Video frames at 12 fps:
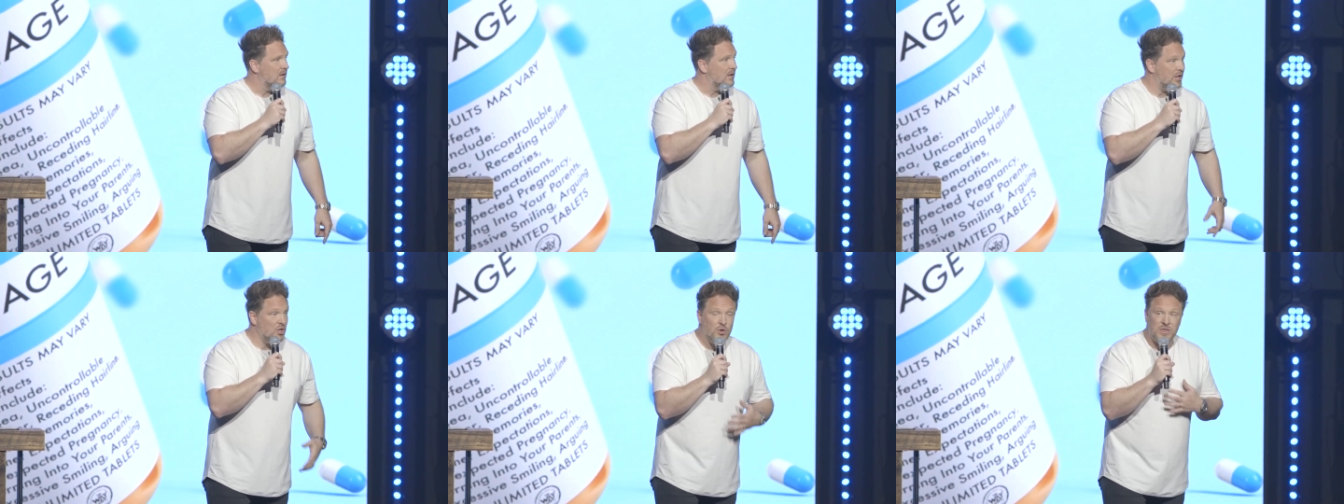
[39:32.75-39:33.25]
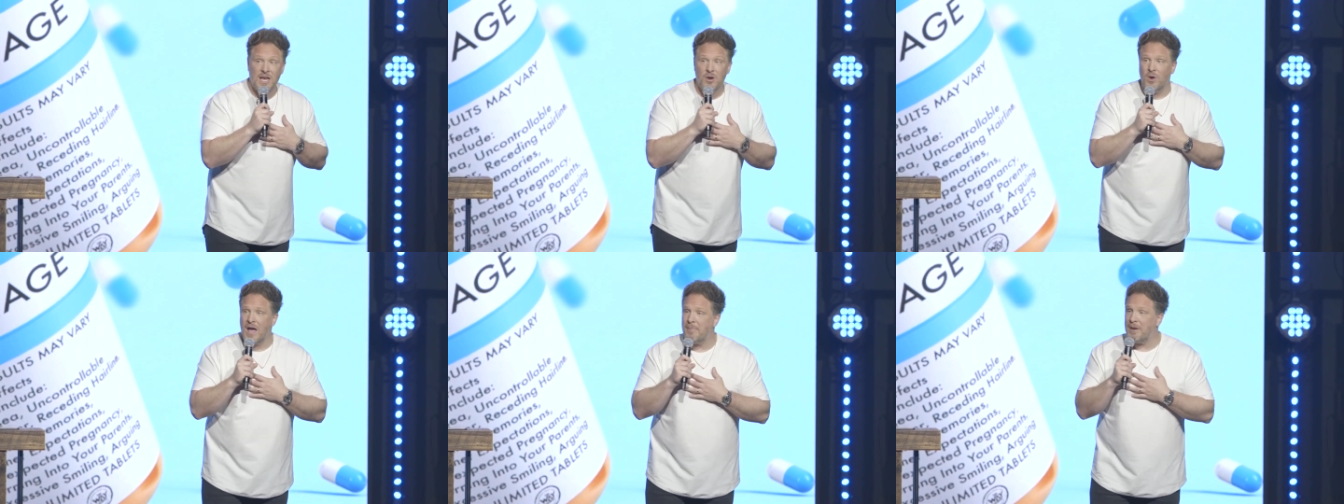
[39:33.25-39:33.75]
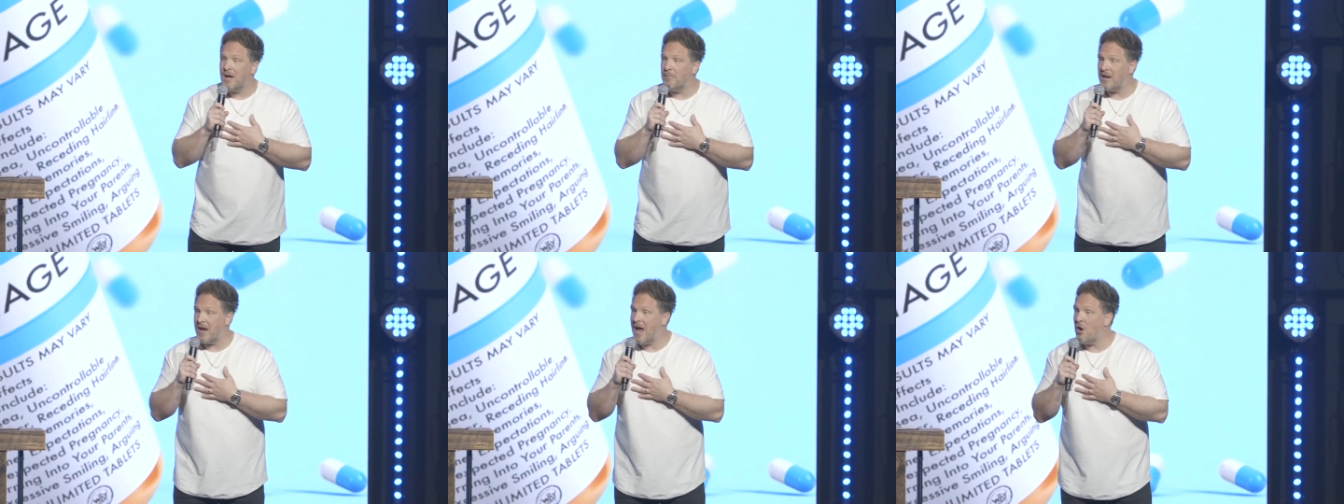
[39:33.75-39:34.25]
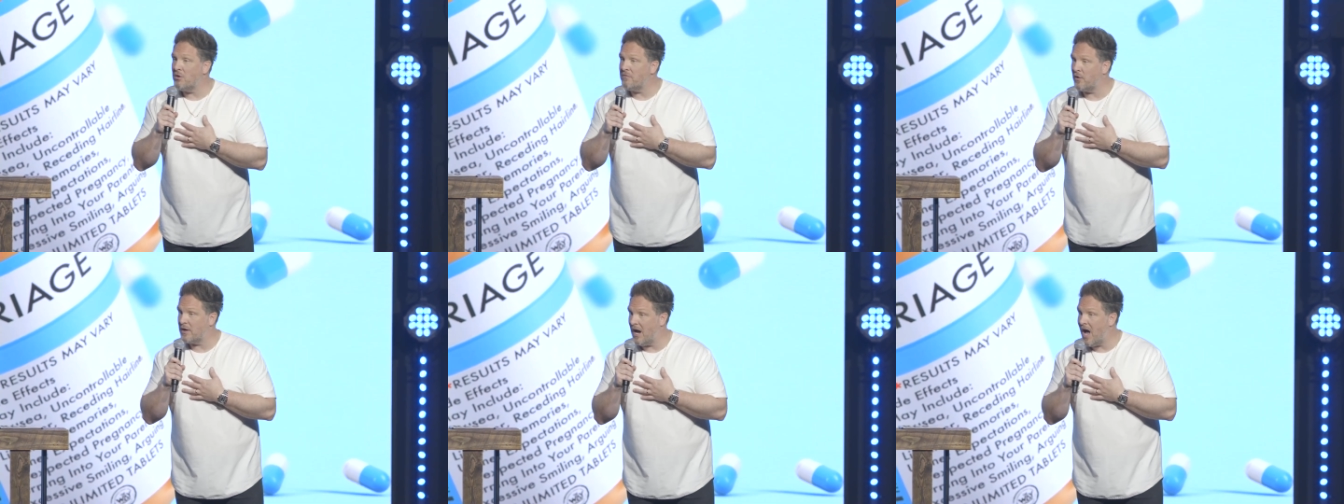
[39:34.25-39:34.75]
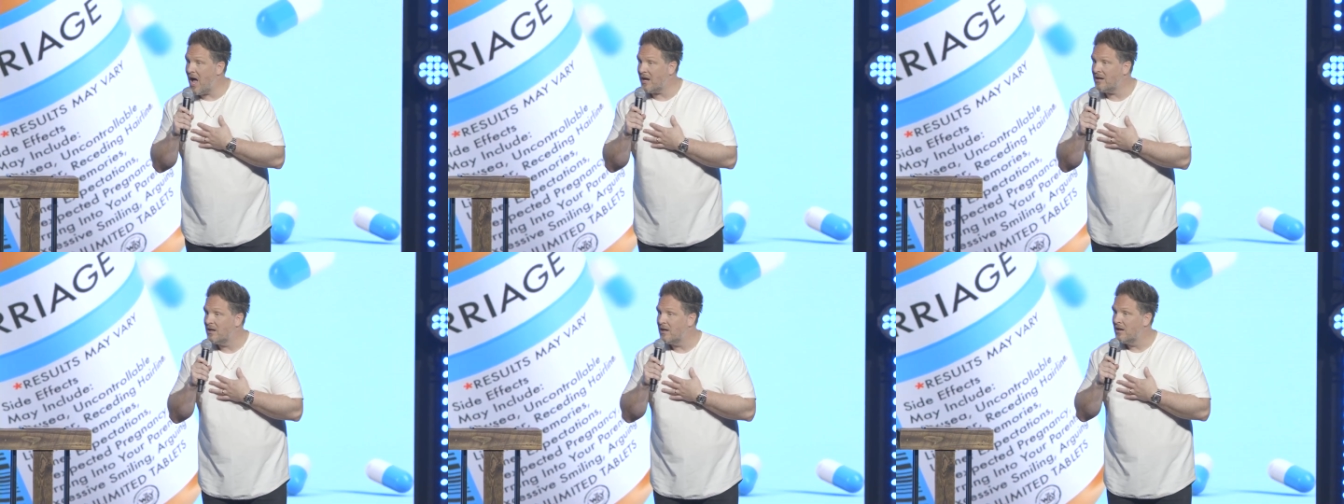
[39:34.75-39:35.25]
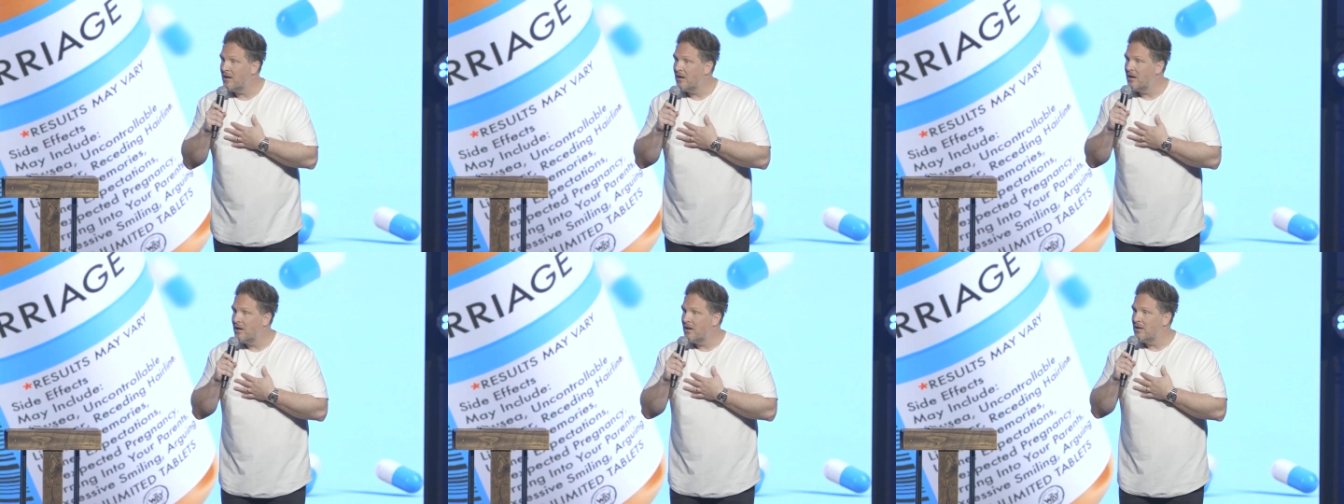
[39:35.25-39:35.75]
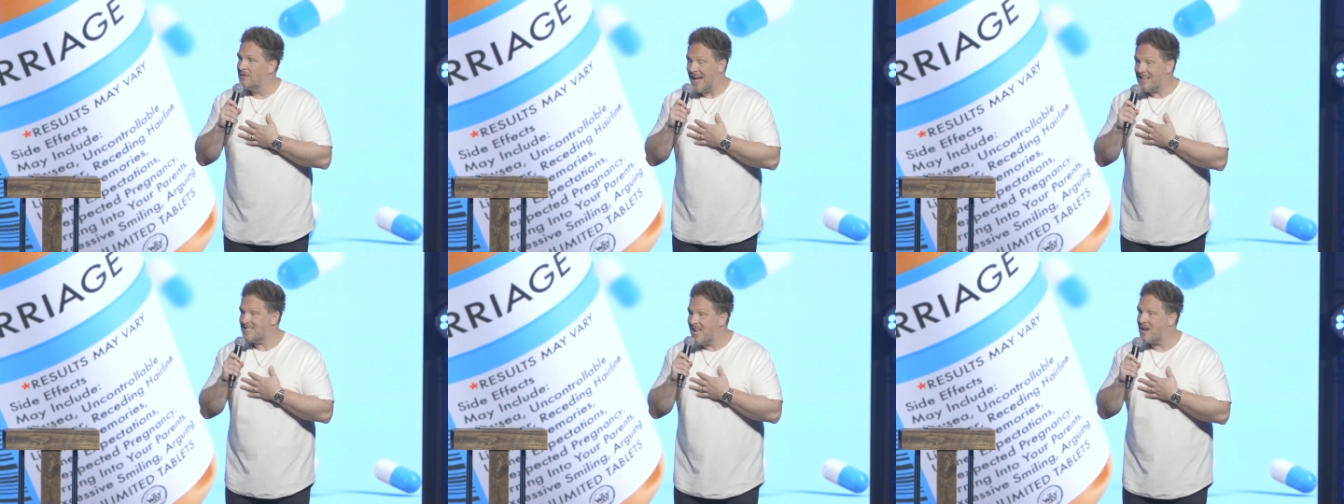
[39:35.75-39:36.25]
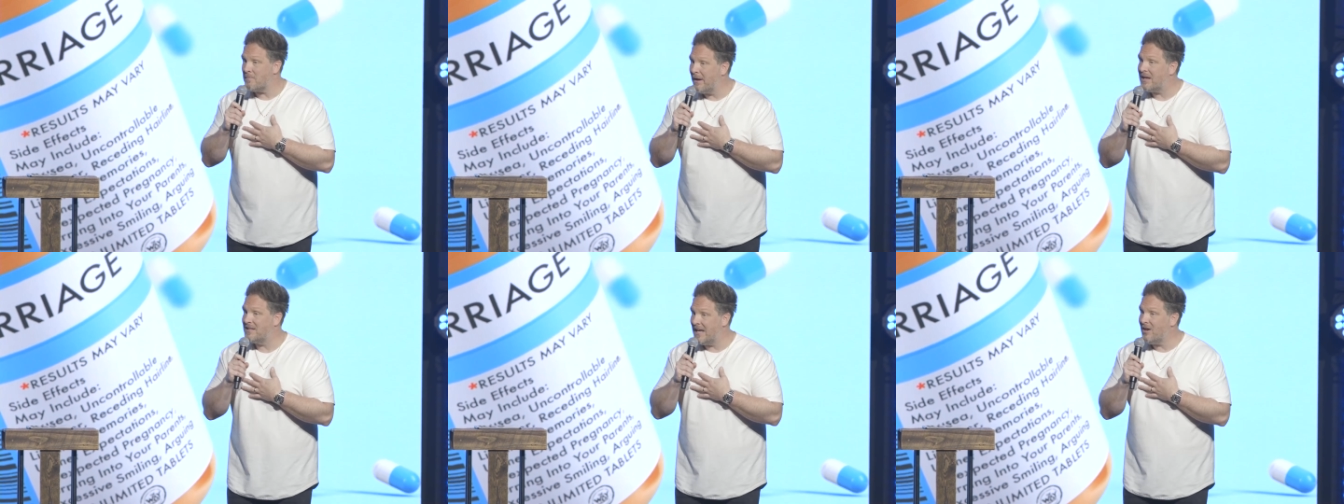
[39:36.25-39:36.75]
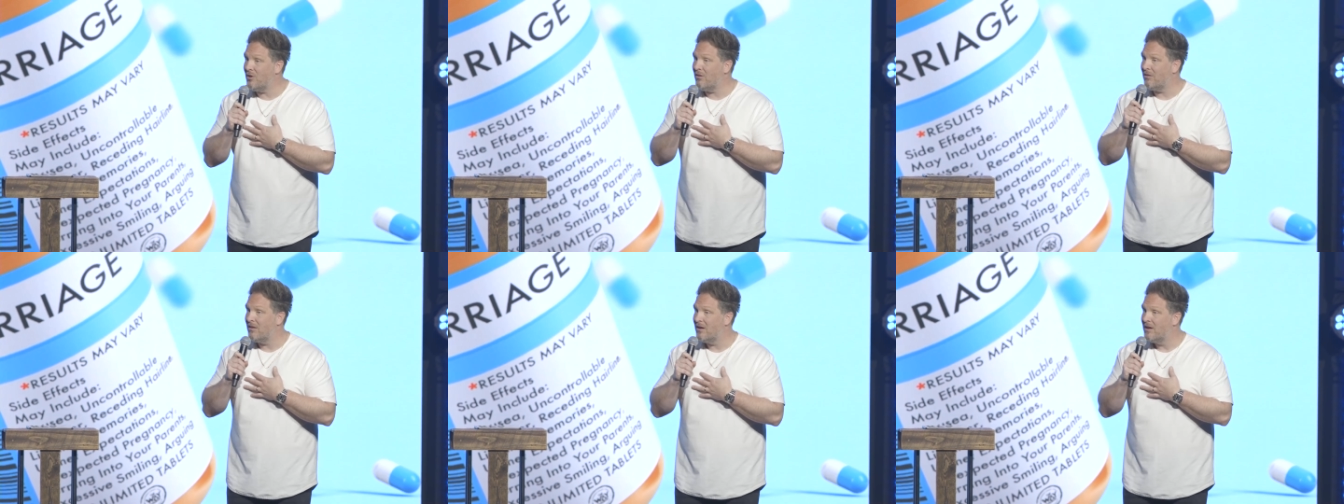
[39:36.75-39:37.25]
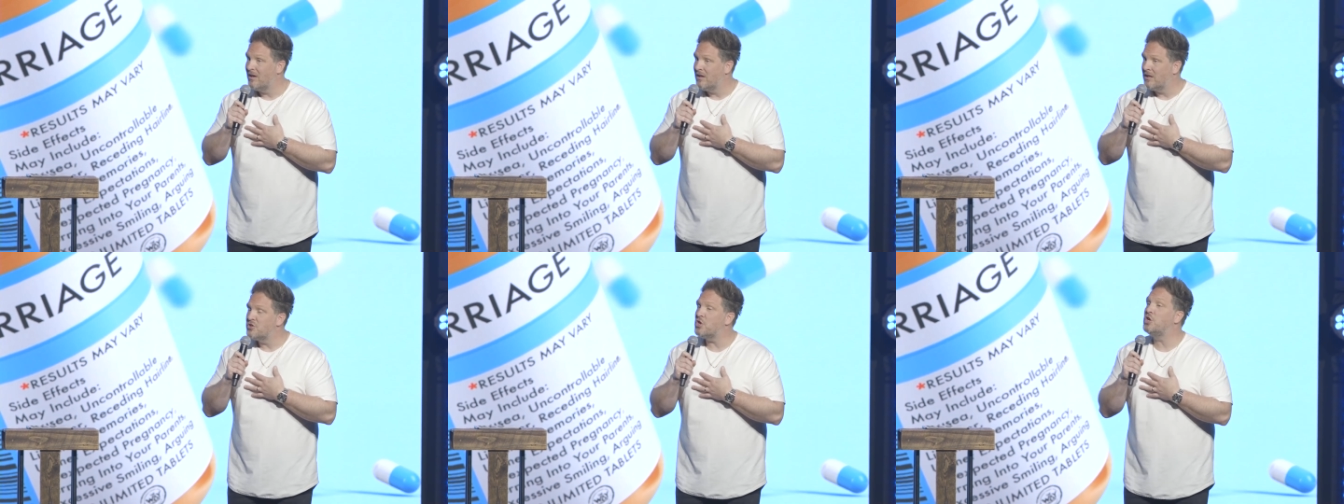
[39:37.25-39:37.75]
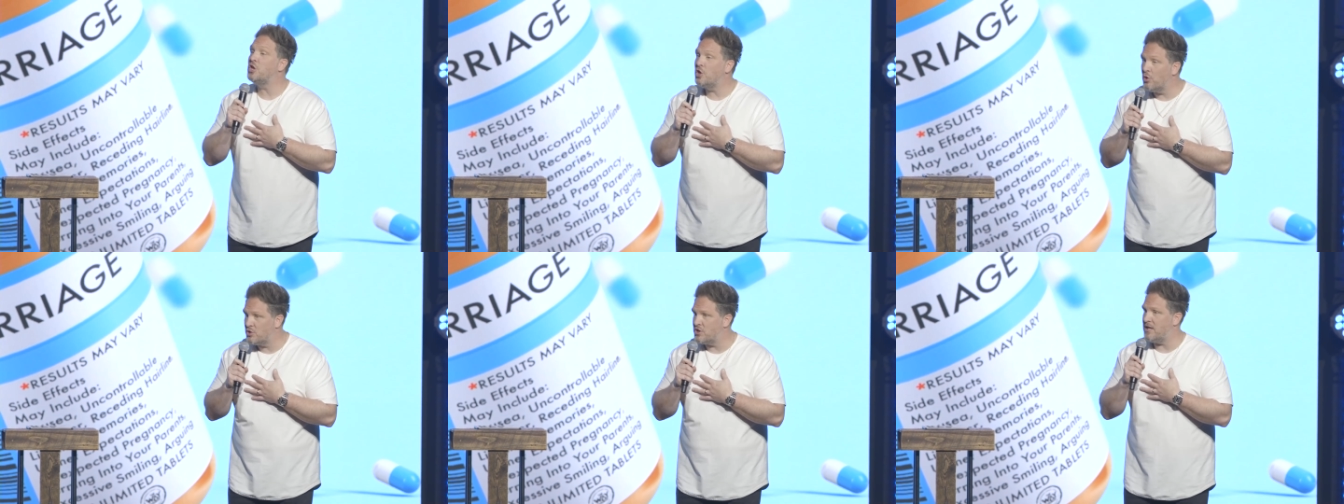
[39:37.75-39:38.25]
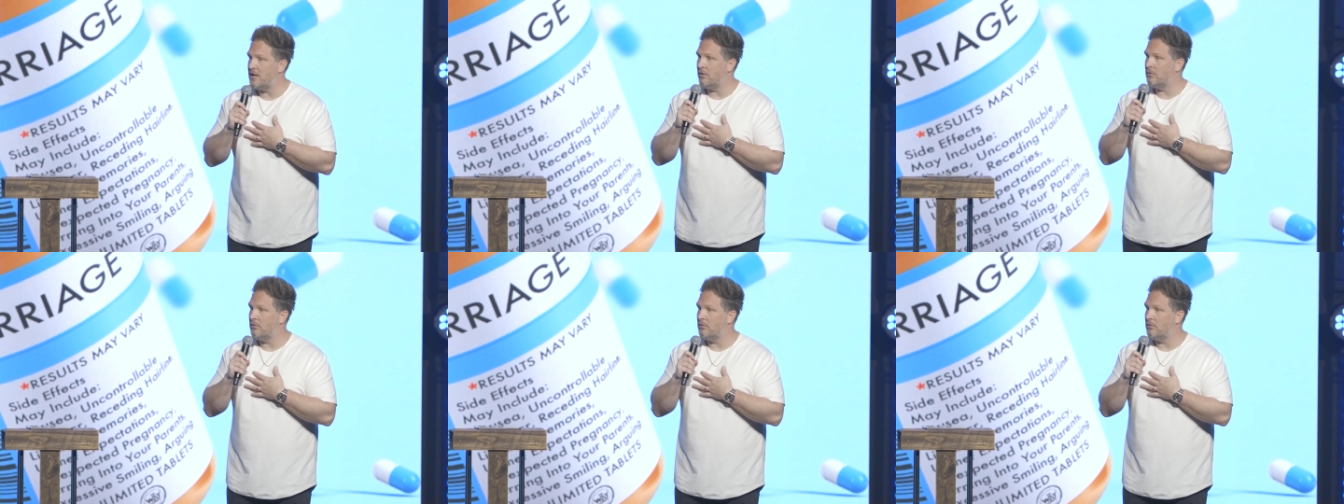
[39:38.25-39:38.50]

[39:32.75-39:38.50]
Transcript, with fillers: And you think when I become an accountant for God, that's not a big deal? It's a huge deal.